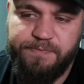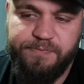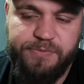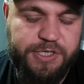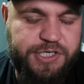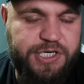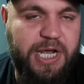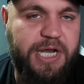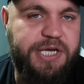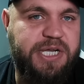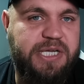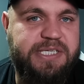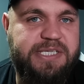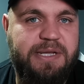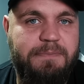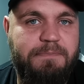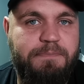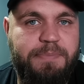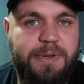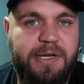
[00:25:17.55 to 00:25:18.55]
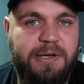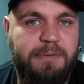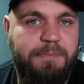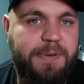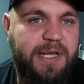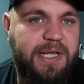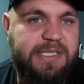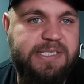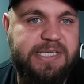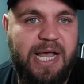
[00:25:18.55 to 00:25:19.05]
the Sheikh Jassim bid
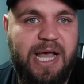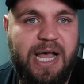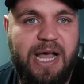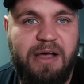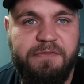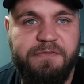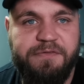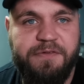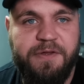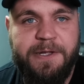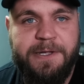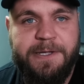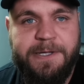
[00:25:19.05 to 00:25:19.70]
appeared to have,